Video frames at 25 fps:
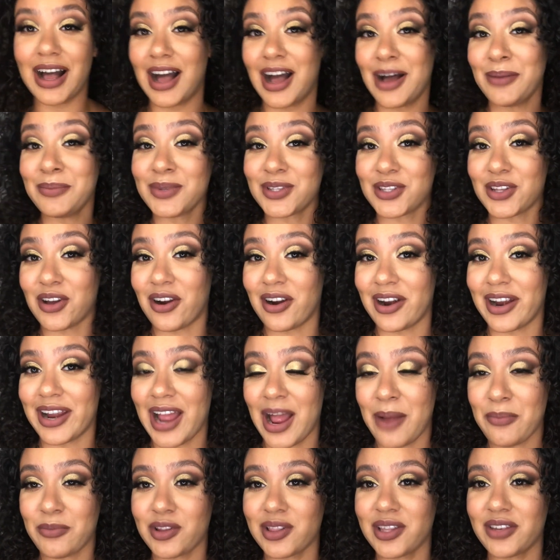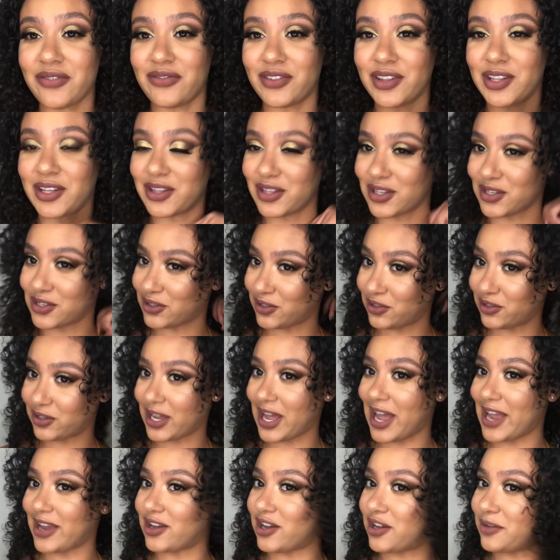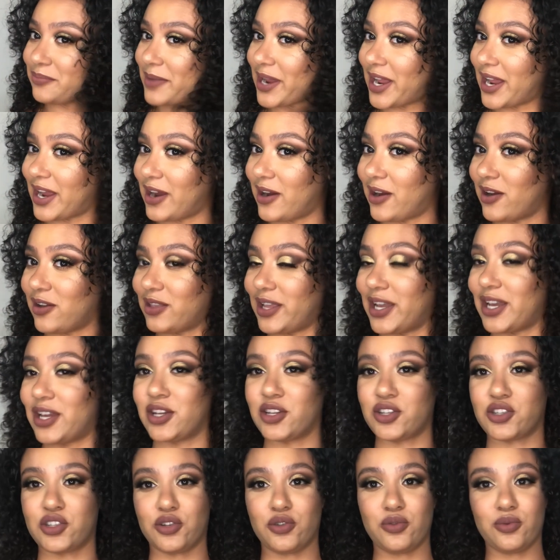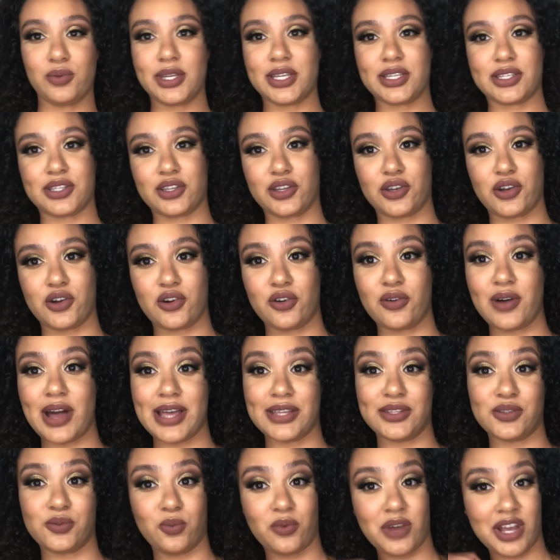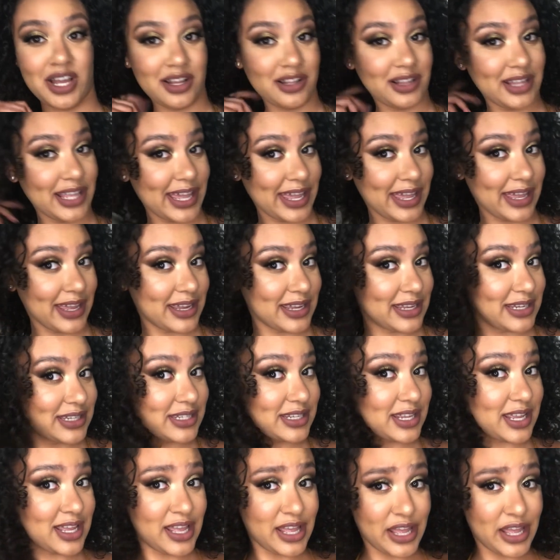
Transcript: I'm sorry, I'm really feeling this look. I cut my hair like 2 weeks ago as well, and